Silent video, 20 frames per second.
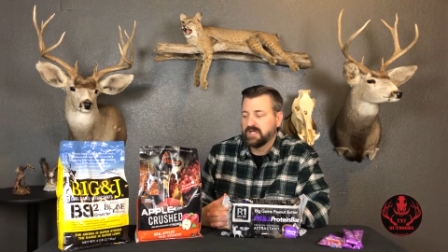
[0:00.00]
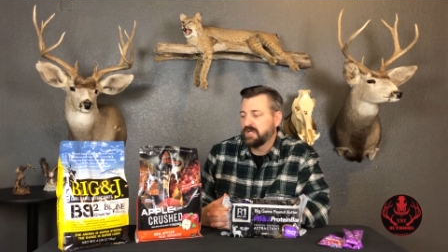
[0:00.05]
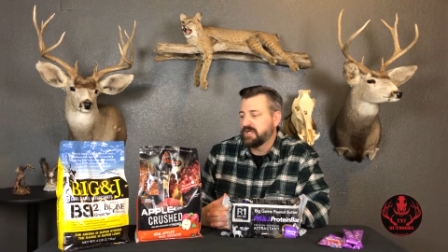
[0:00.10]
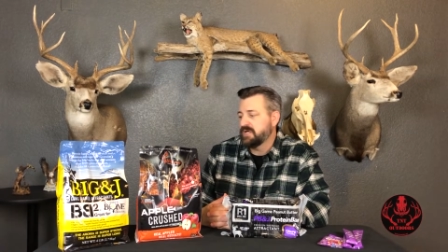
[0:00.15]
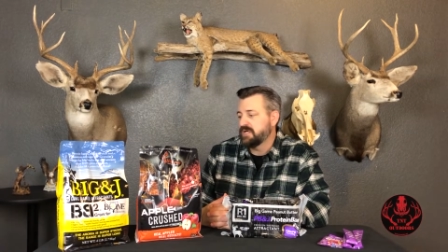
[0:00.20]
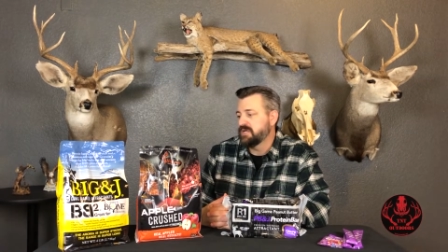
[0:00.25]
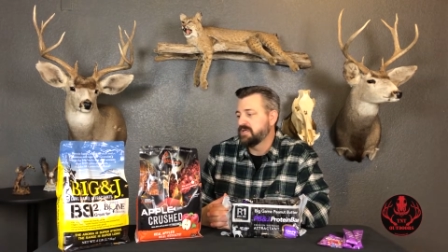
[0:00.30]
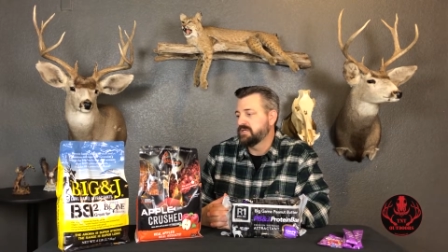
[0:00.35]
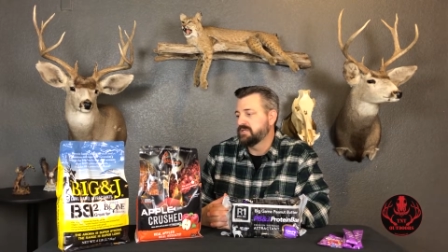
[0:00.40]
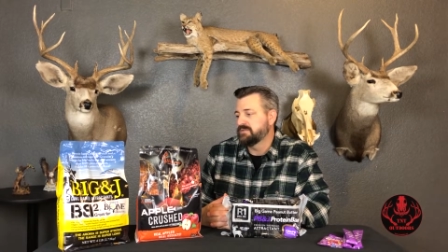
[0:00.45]

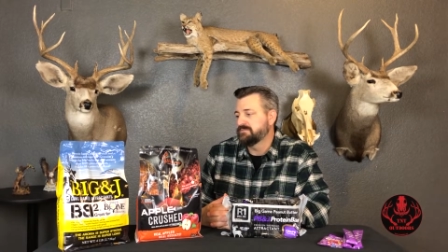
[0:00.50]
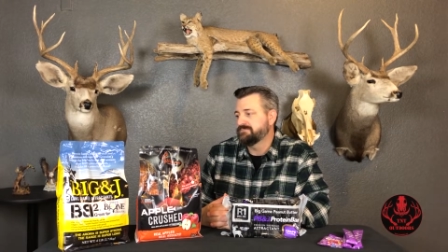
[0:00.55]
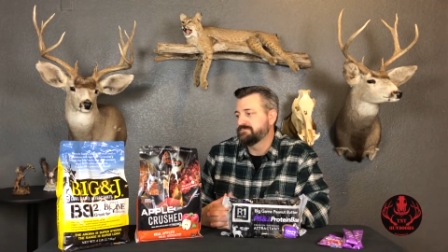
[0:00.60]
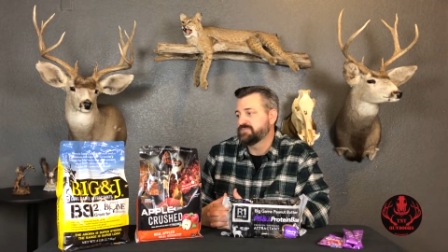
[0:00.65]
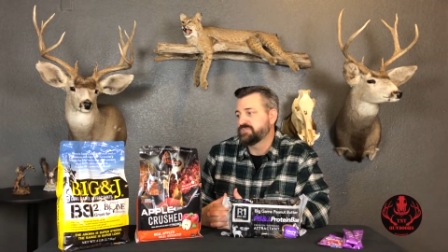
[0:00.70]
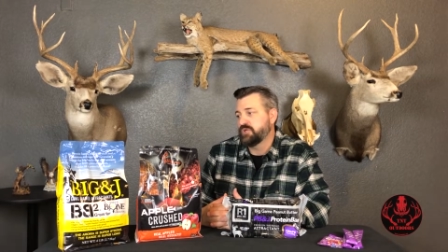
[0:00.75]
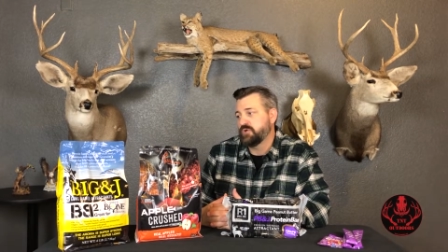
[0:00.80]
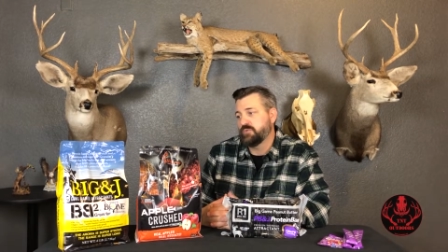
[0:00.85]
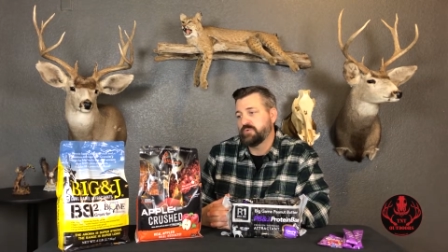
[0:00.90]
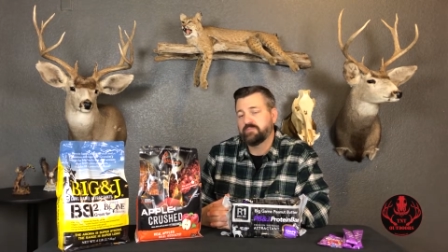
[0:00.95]

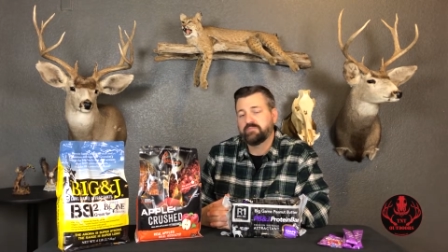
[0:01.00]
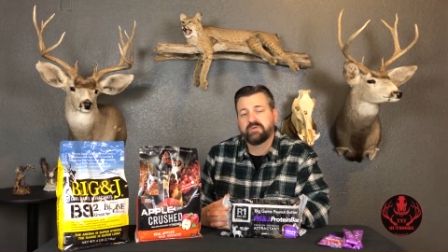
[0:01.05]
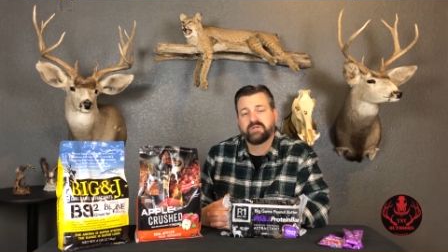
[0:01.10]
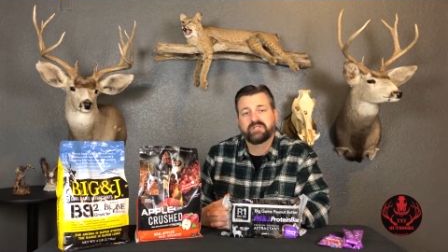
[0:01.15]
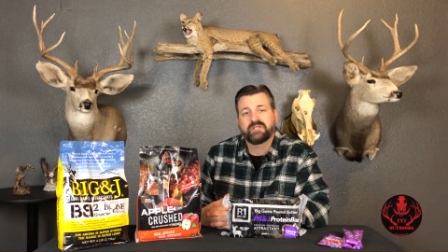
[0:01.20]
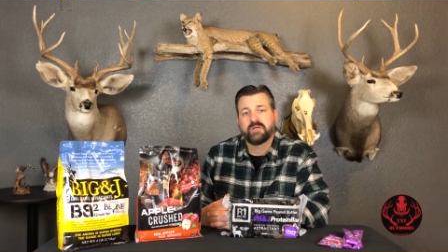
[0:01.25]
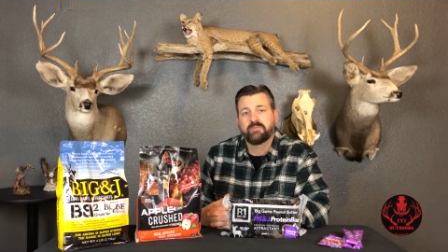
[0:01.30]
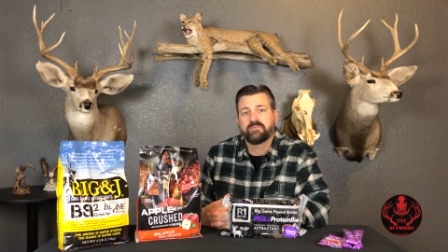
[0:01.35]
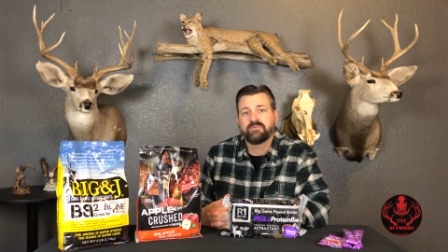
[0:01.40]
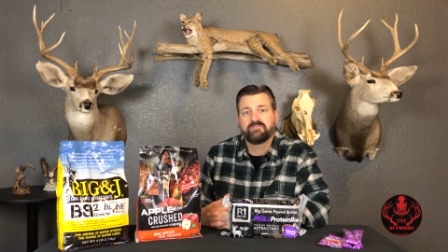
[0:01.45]
So we
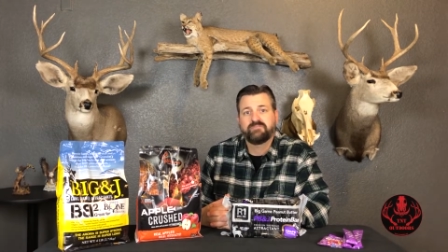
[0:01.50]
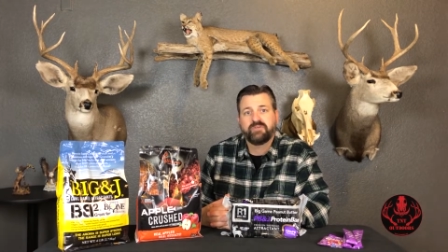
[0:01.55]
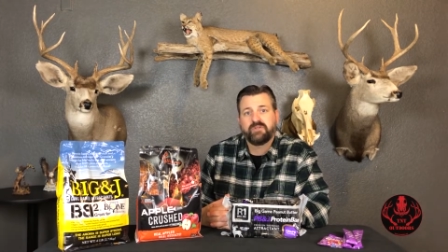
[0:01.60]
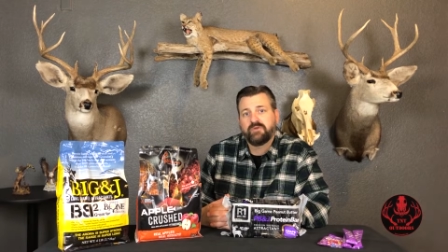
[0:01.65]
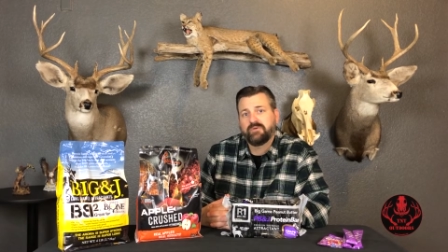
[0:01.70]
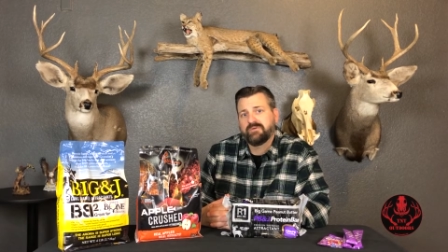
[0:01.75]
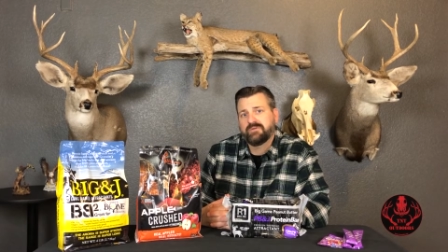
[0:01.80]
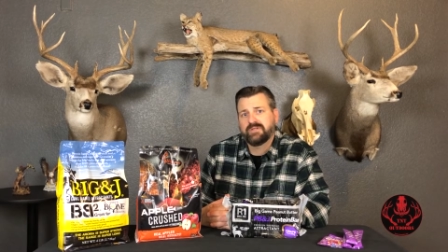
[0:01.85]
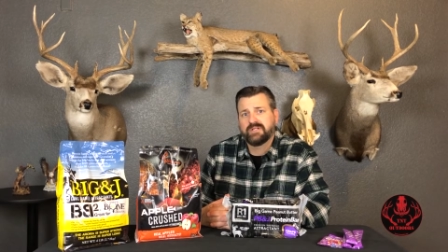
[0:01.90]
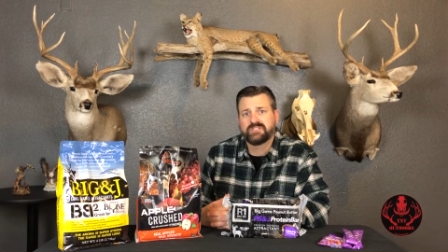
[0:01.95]
picked up a
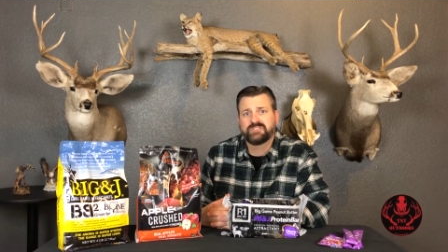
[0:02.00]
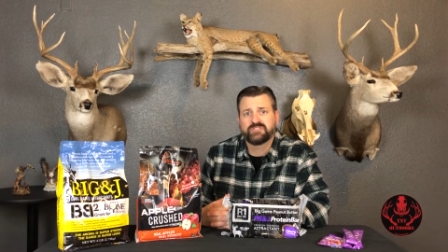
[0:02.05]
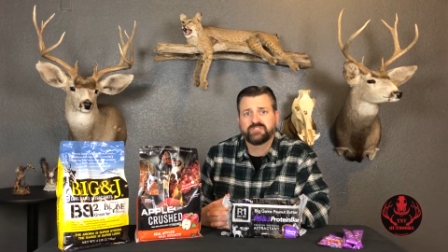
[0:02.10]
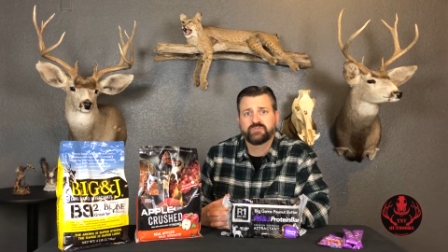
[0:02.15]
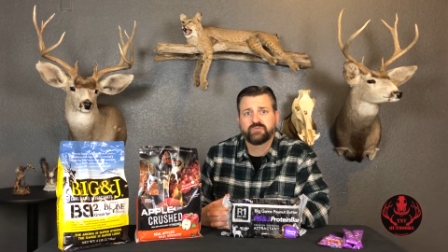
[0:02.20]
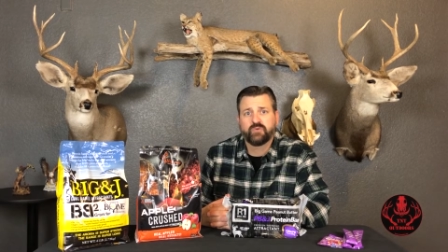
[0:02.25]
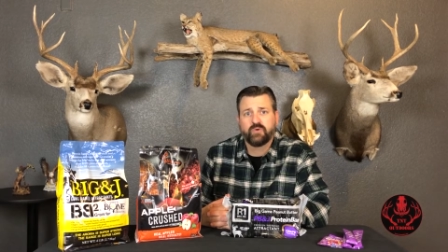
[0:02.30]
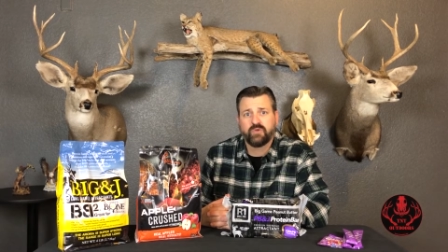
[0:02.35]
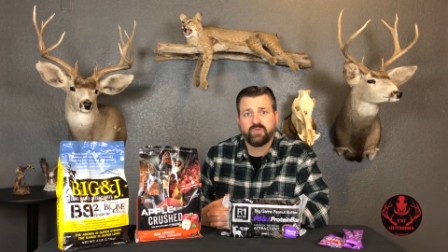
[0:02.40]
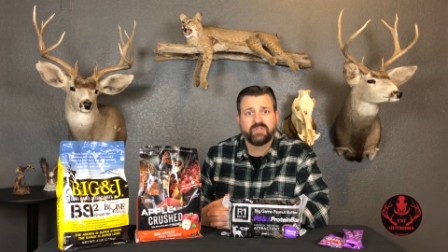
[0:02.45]
few, and let's
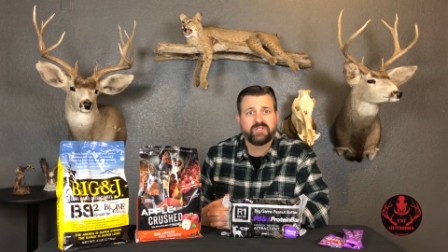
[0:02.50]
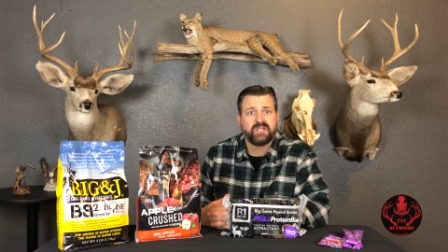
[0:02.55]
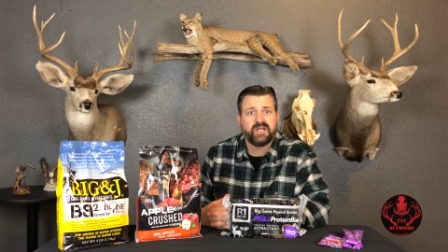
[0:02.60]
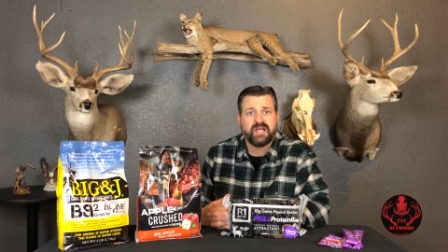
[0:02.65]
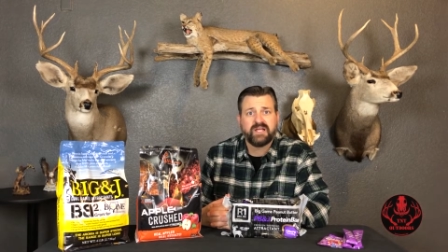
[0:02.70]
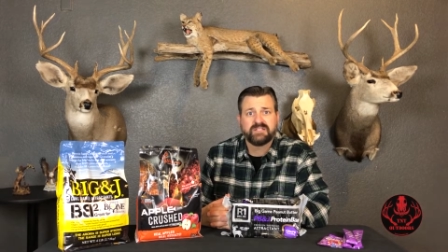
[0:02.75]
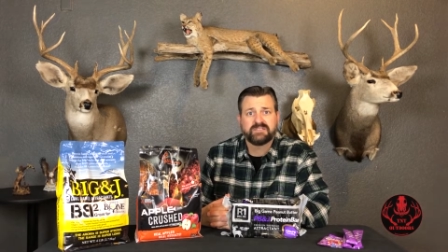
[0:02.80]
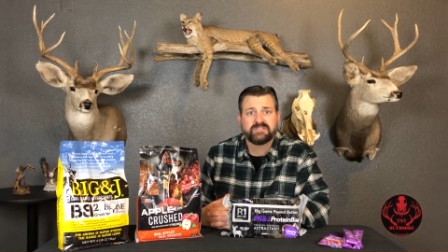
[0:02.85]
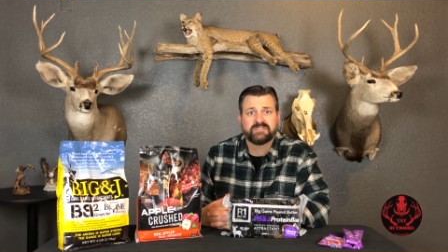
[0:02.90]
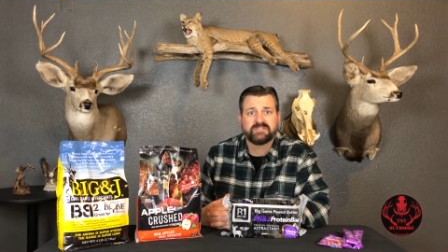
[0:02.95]
just roll the
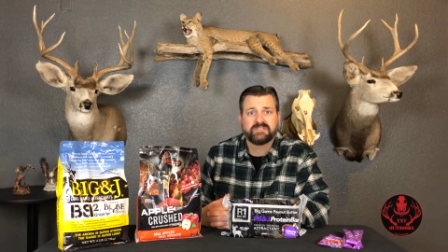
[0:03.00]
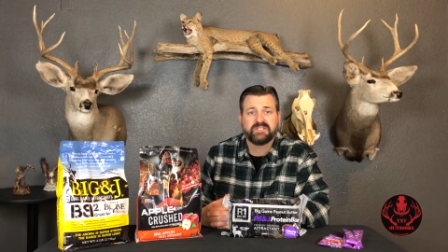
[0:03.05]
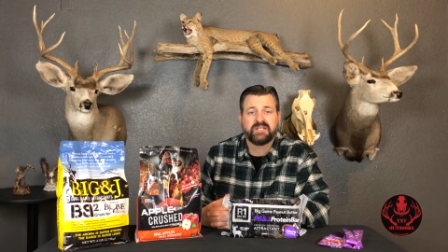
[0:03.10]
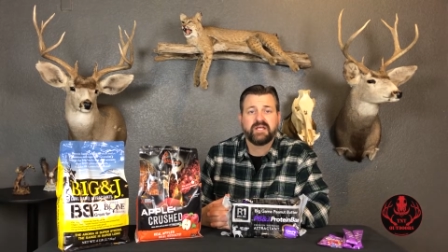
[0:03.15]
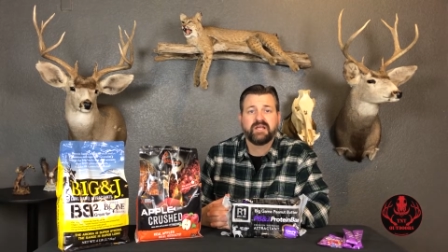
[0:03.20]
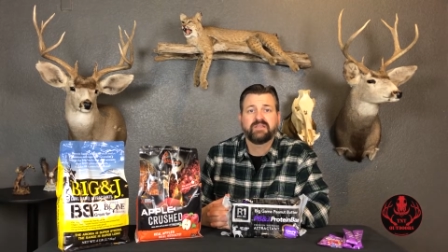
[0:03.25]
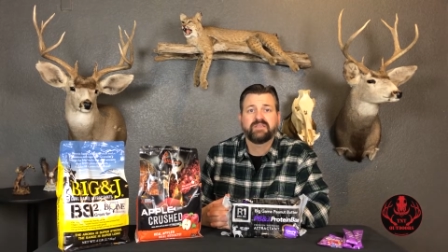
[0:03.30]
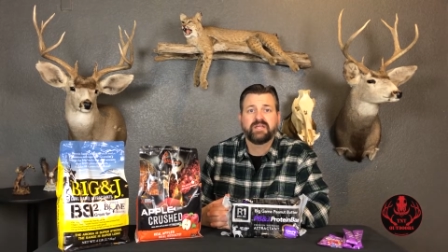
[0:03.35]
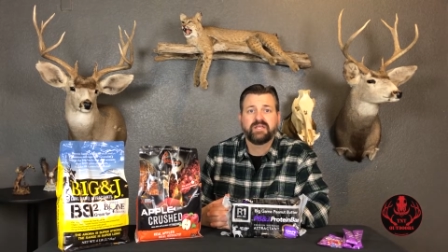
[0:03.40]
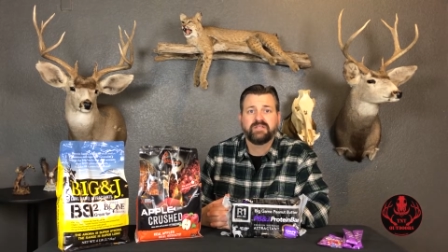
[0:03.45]
dice and see
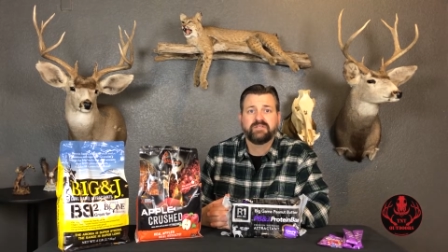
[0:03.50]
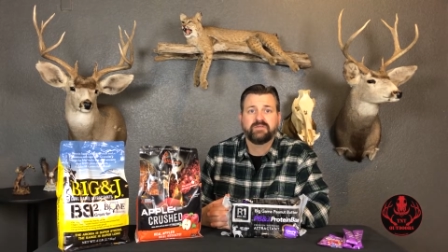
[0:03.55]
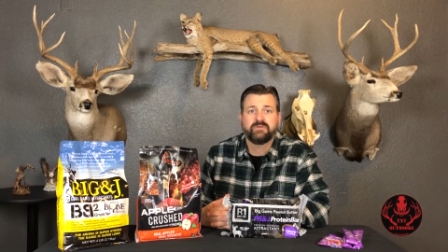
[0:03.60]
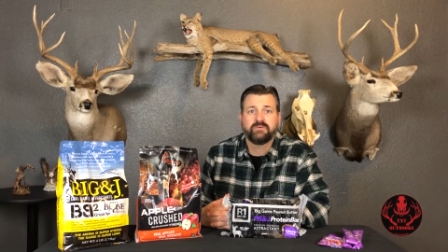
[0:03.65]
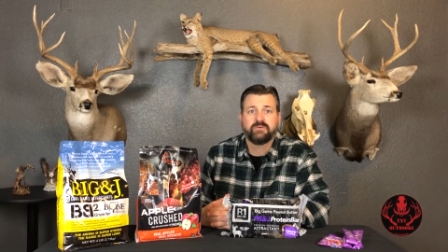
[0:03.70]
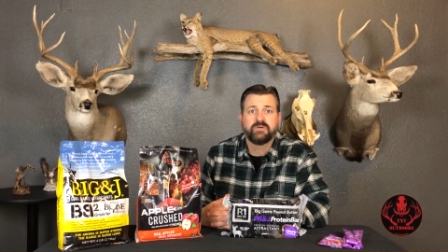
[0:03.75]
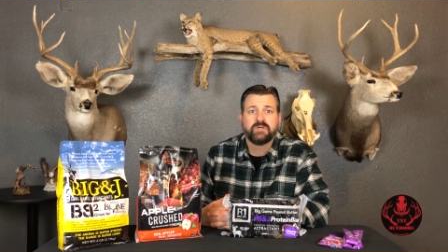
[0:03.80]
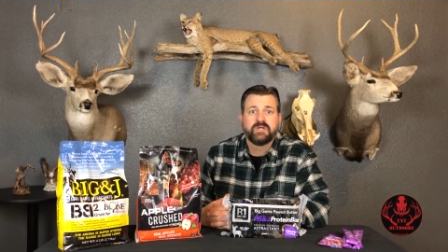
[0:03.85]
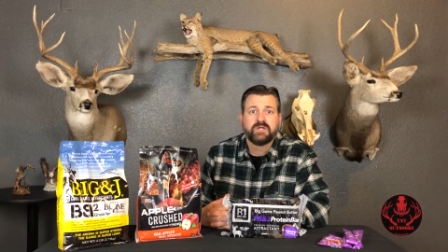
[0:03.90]
how they do.